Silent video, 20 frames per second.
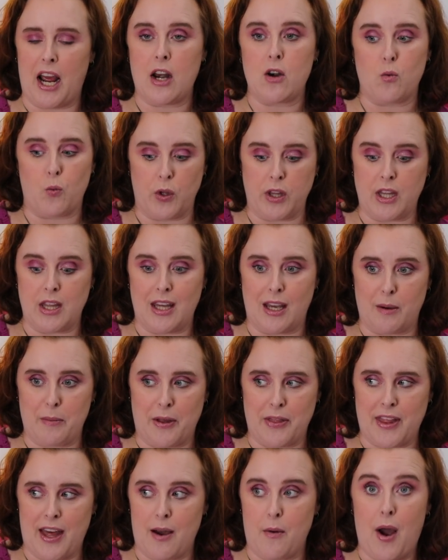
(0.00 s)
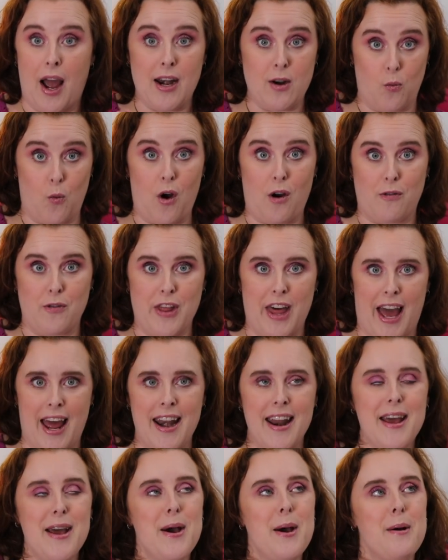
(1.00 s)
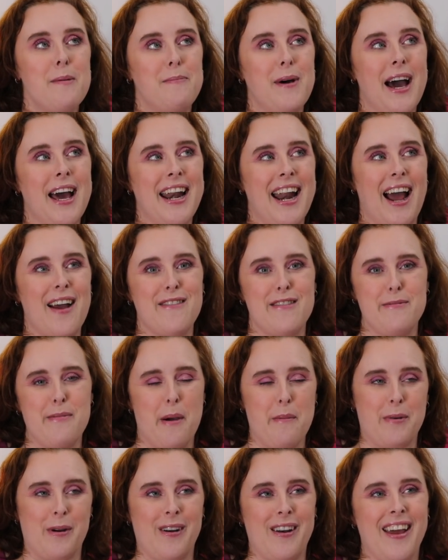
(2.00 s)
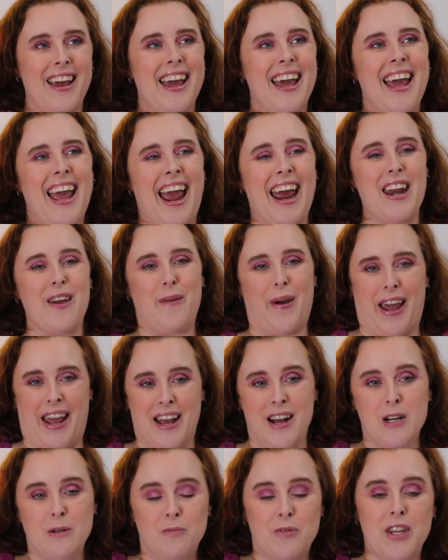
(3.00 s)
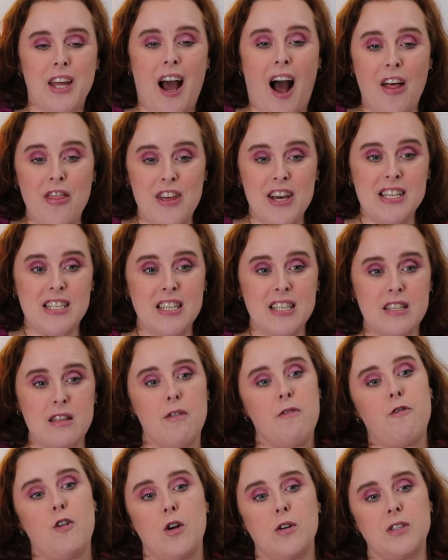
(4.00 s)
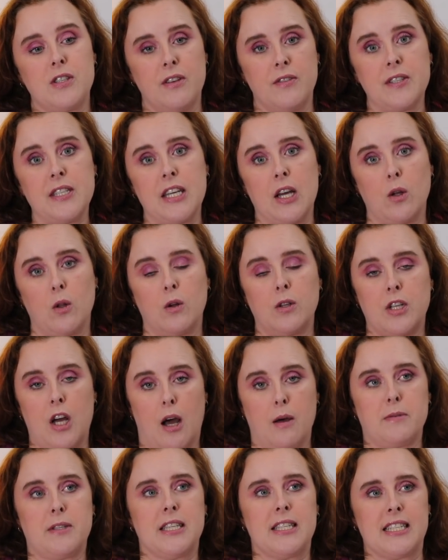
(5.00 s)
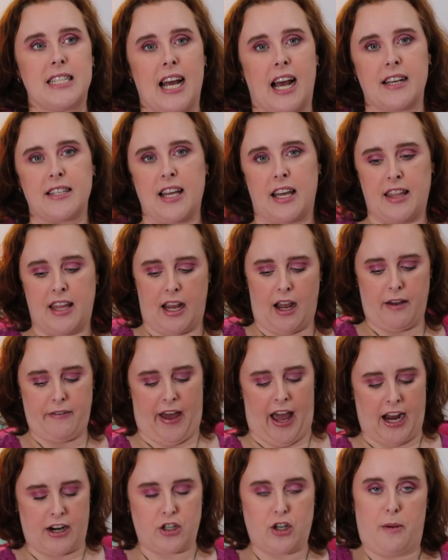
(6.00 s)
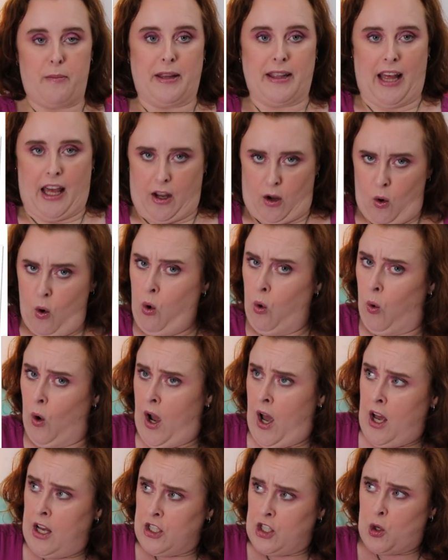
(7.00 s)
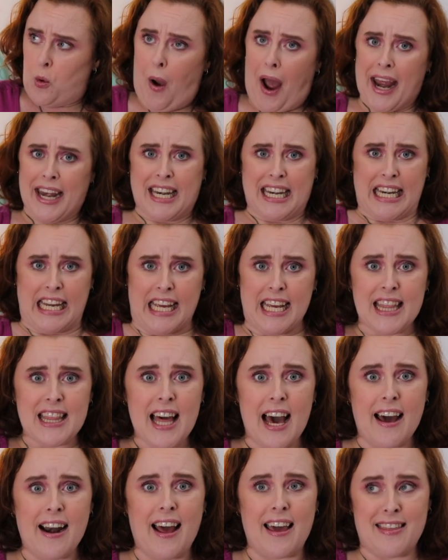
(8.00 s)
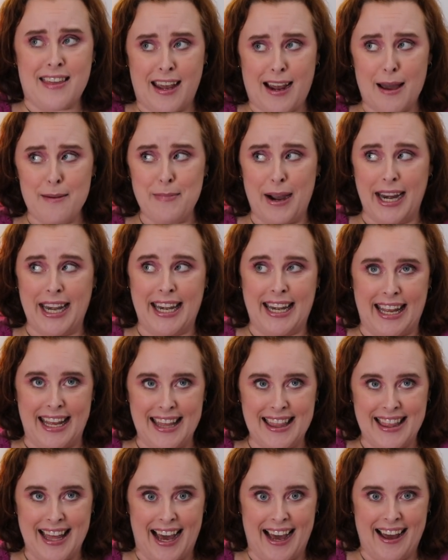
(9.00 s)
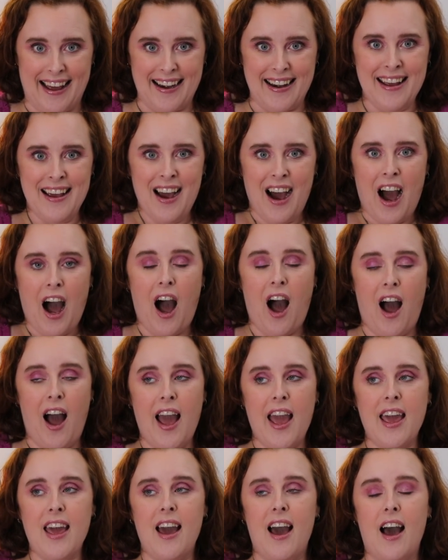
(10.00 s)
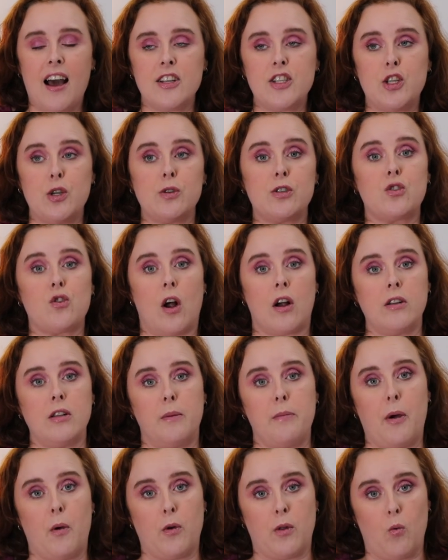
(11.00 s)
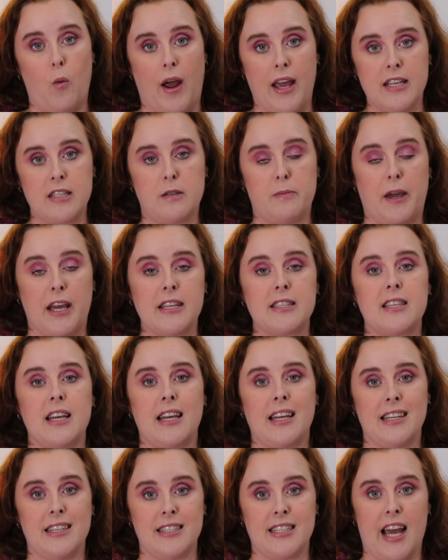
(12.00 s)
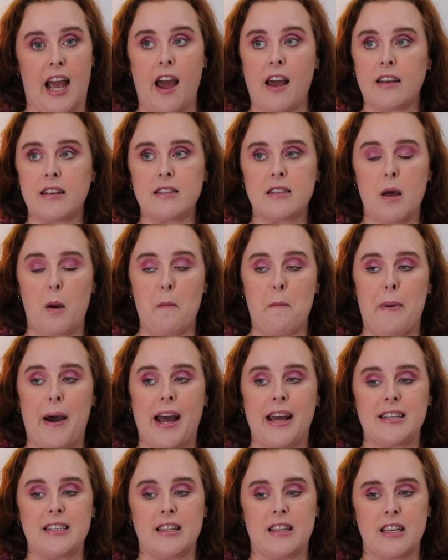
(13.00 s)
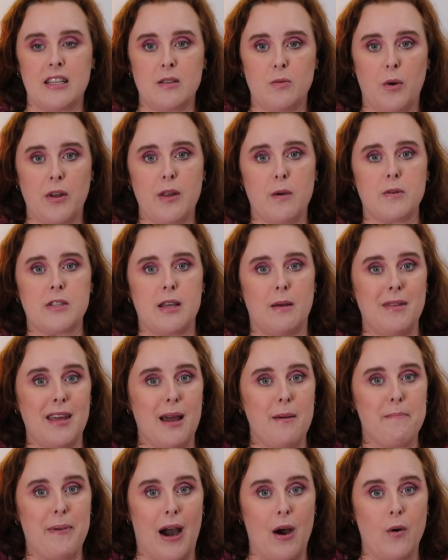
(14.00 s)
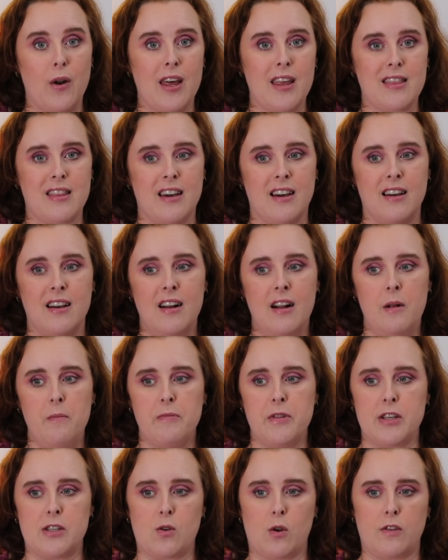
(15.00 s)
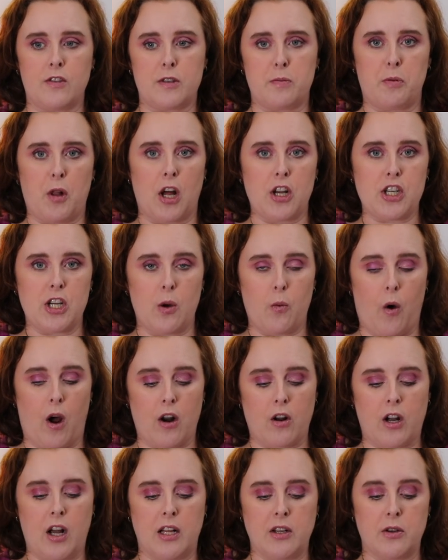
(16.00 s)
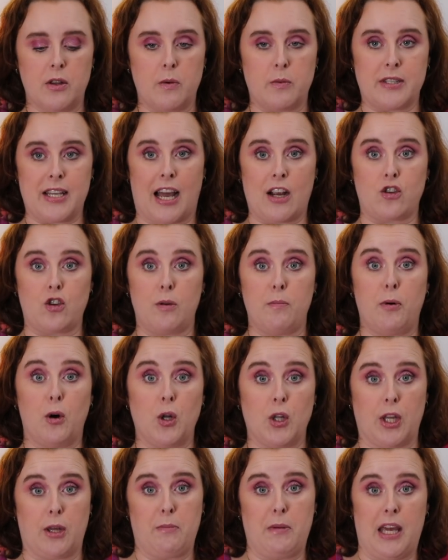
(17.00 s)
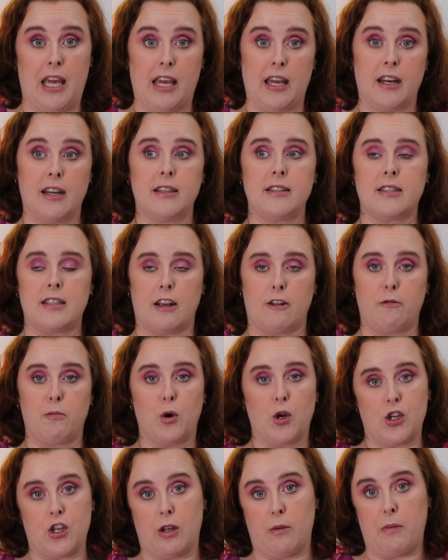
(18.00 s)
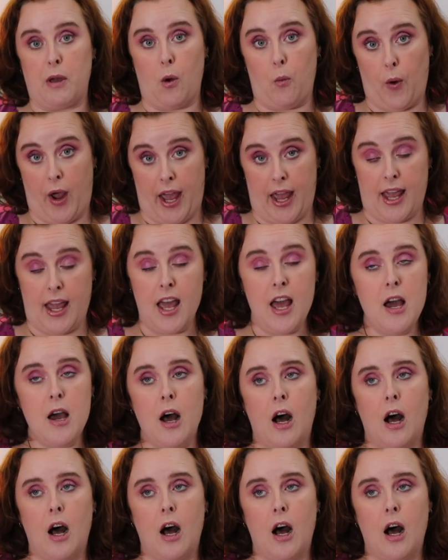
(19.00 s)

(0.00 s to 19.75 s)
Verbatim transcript: I had to really think about that. I had to work for that, but I remembered. Anyway, This is the first of Cielo Thompson's decks I think I've actually been like, oh, do I need that? I think I might need that. I do struggle a bit with white space in decks, but this one, there was something about it, the, the sort of splotchy watercolor that was actually pulling me in instead of pushing me away.